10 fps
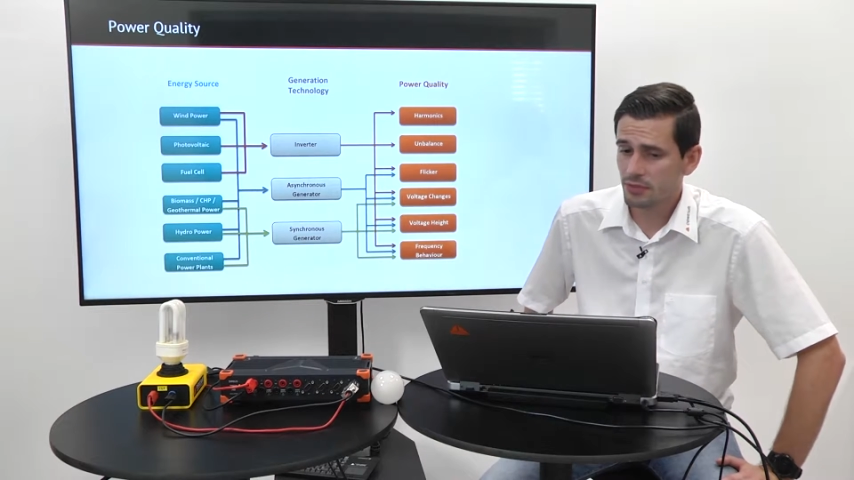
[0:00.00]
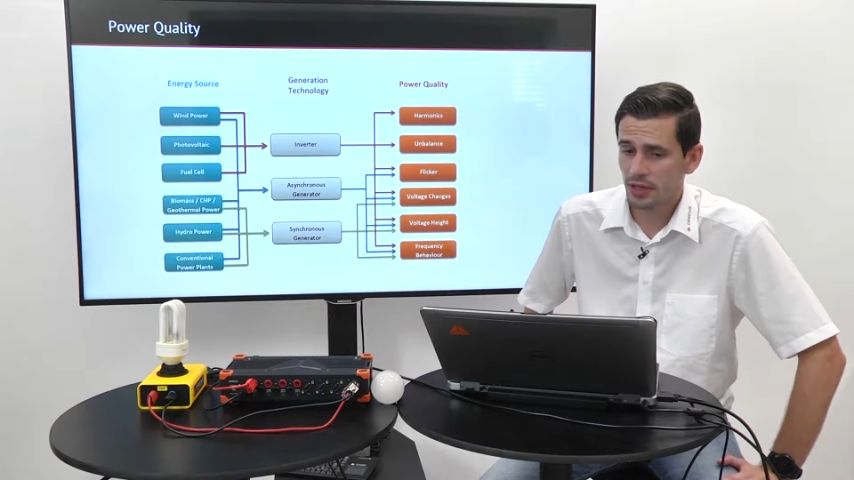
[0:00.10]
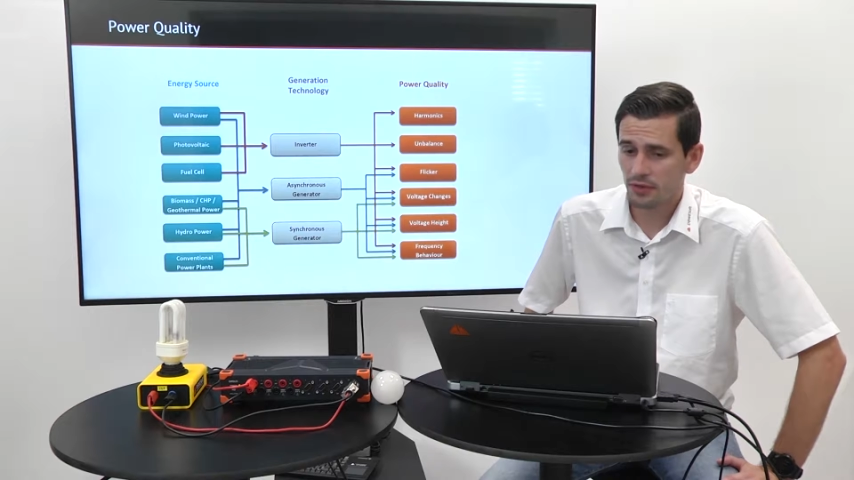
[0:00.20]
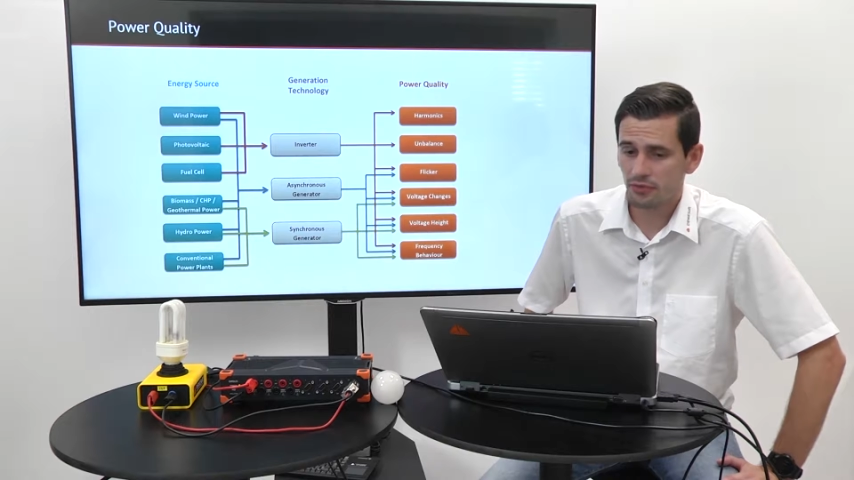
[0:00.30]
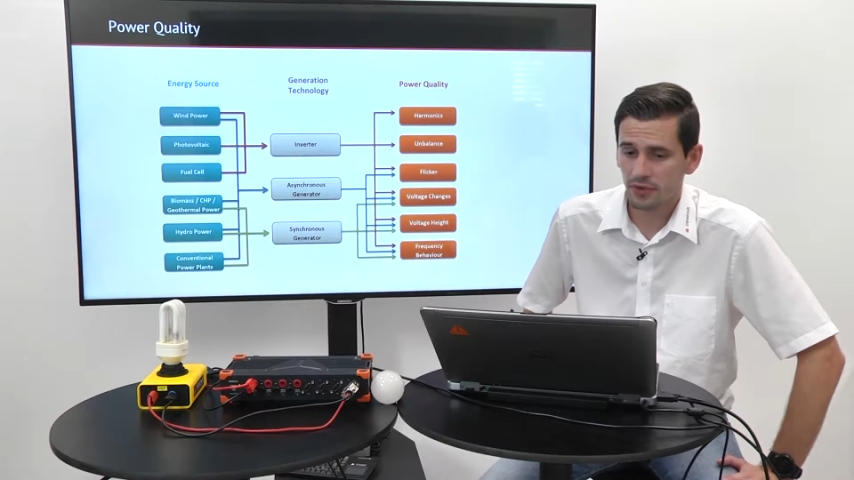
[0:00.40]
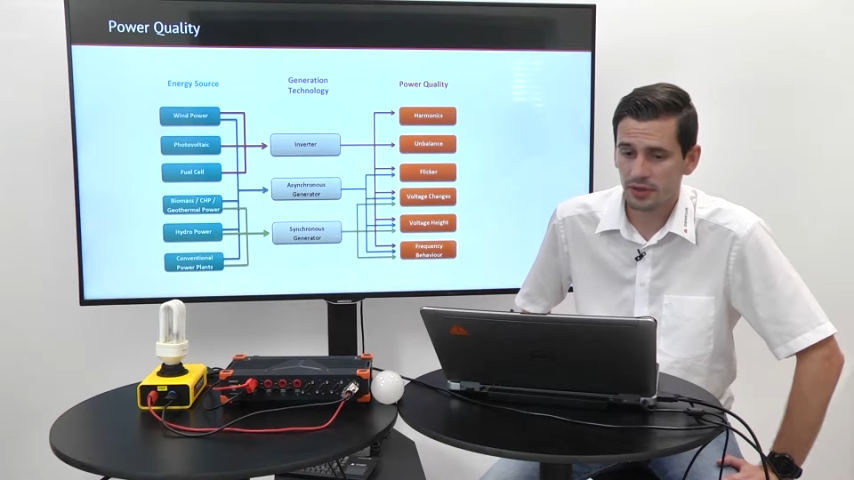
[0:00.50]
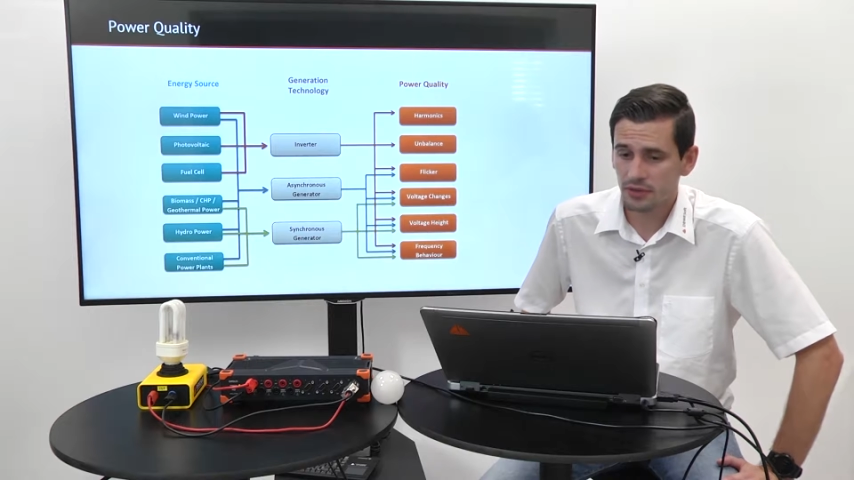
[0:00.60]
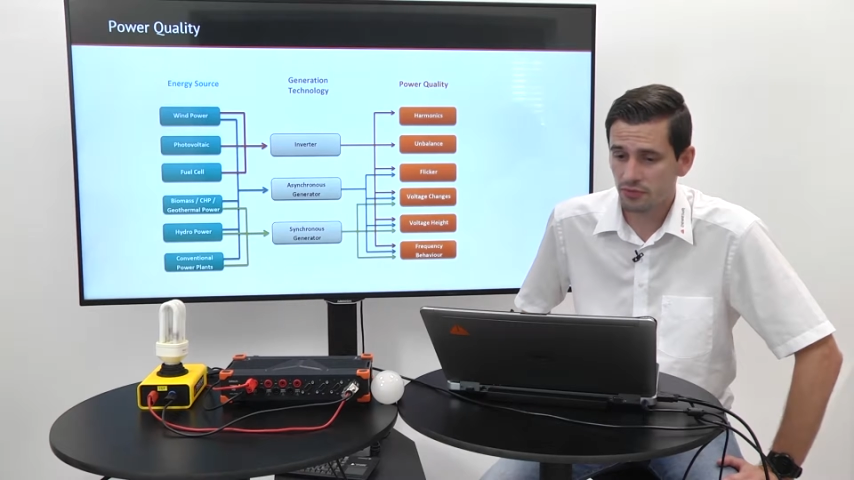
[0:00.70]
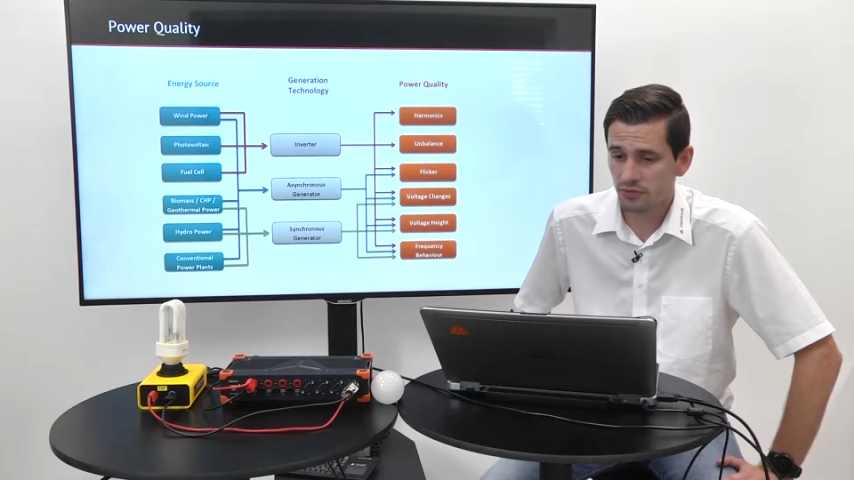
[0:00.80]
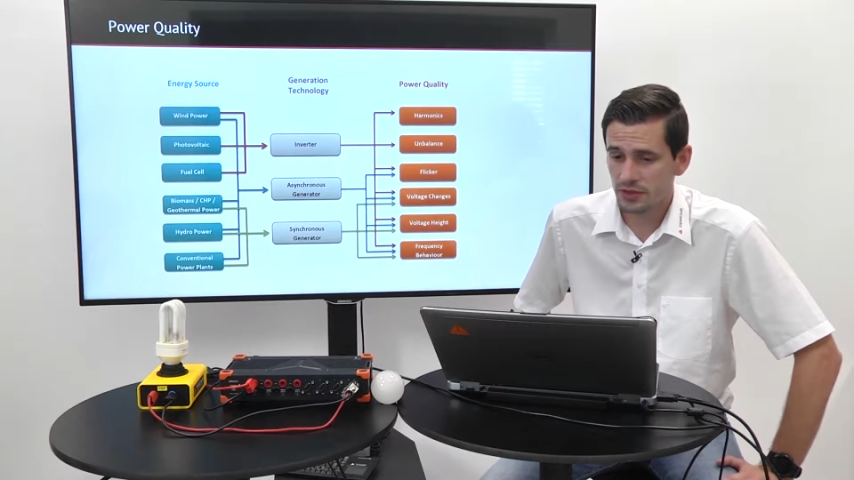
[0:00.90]
we have
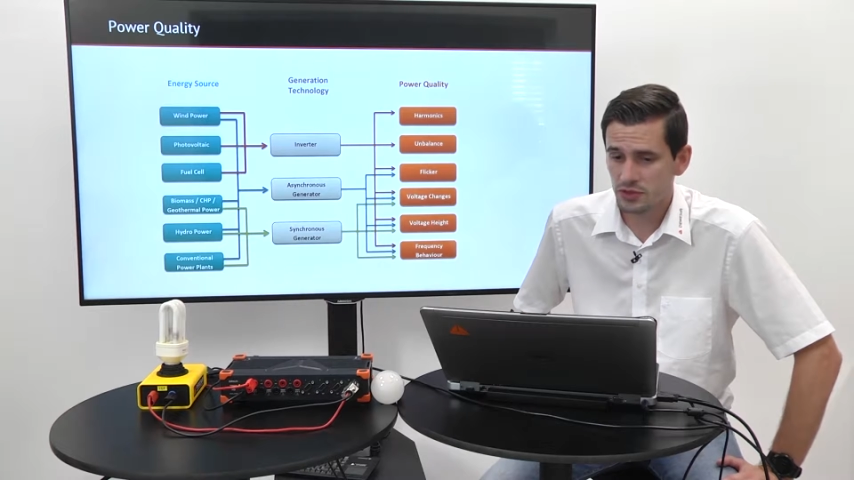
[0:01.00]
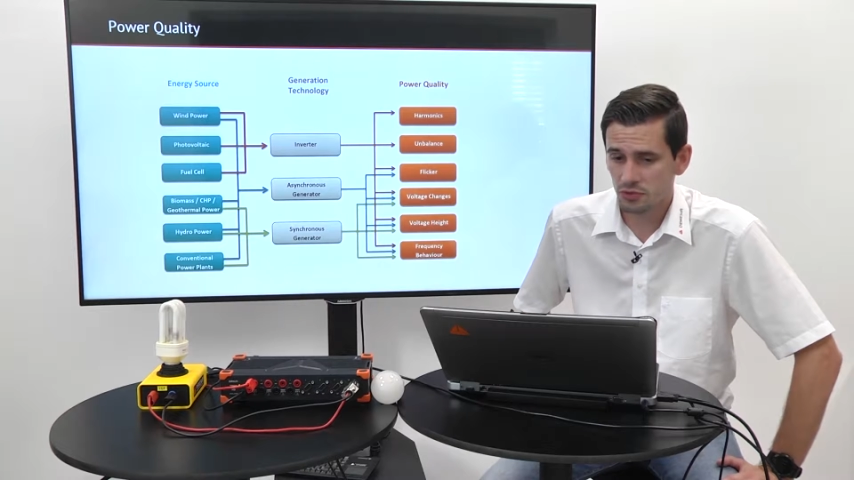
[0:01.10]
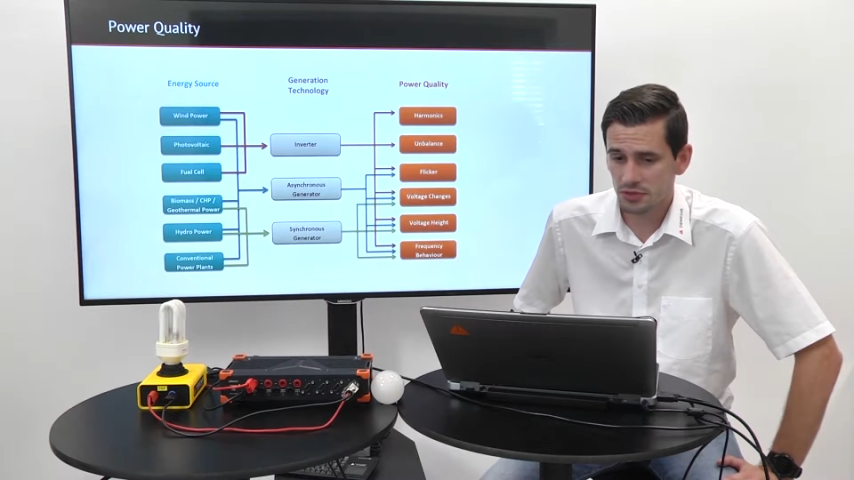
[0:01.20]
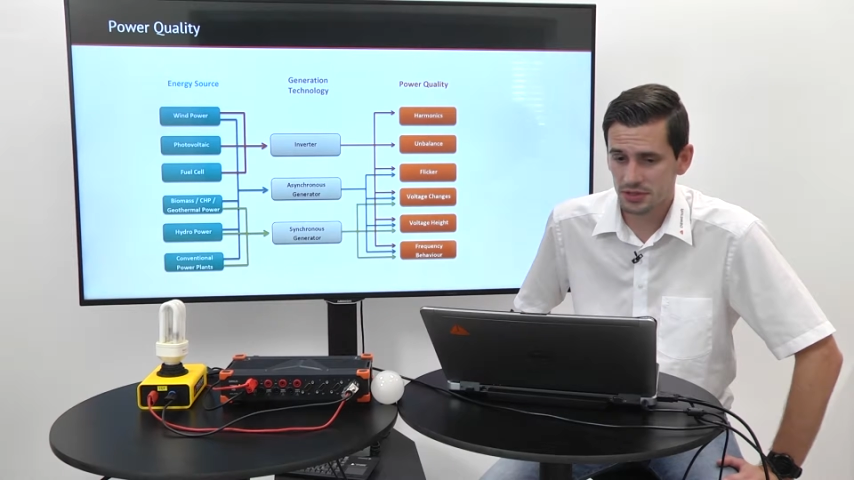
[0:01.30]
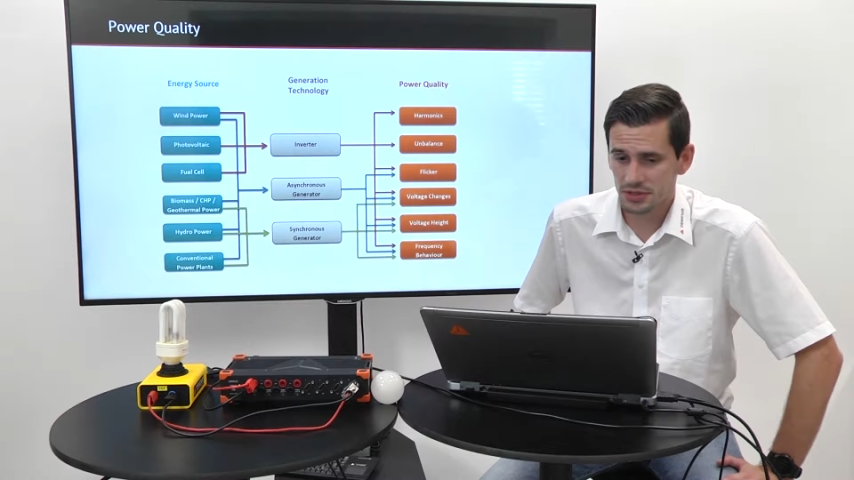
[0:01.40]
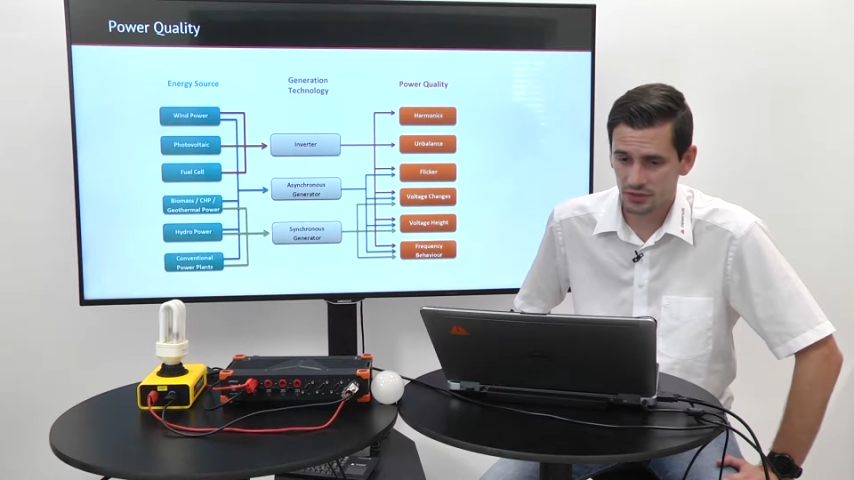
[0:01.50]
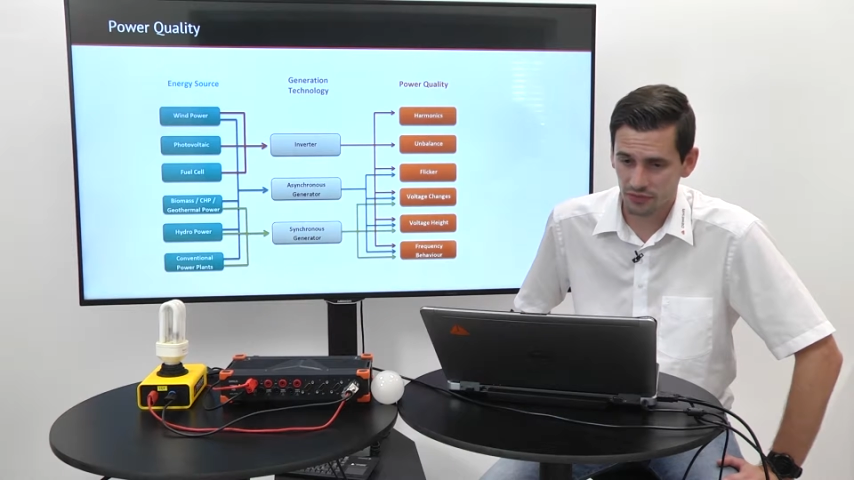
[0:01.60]
different sources